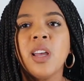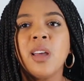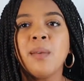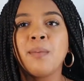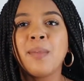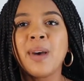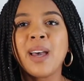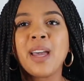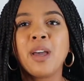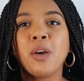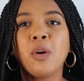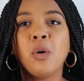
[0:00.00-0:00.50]

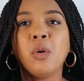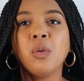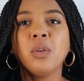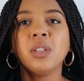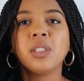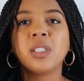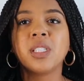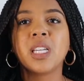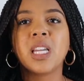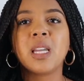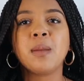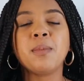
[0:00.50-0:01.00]
My goal
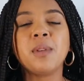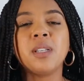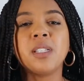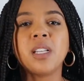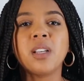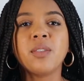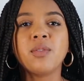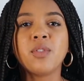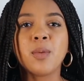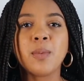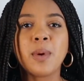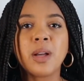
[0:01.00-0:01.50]
is to keep these
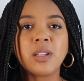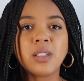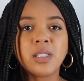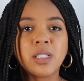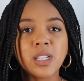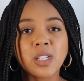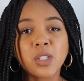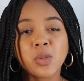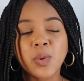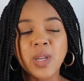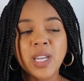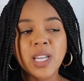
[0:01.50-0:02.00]
in for about
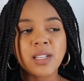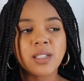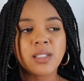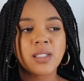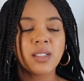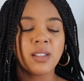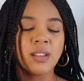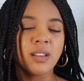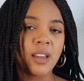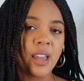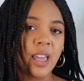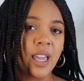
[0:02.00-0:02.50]
6
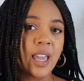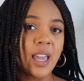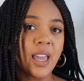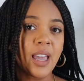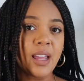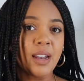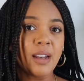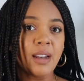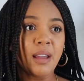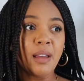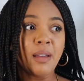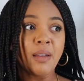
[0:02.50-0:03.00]
weeks,
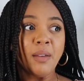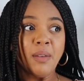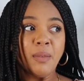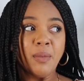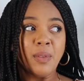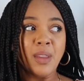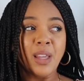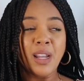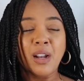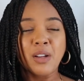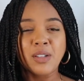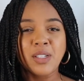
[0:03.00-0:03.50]
and
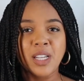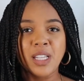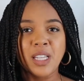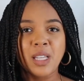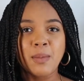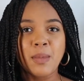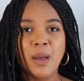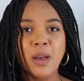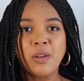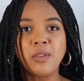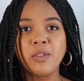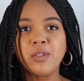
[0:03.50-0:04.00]
then I'll take
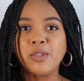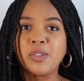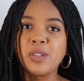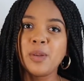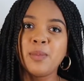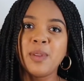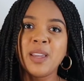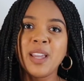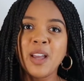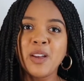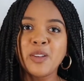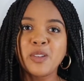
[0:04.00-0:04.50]
them out and do
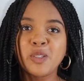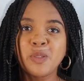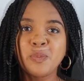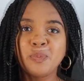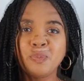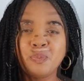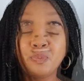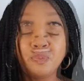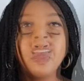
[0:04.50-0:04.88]
something else.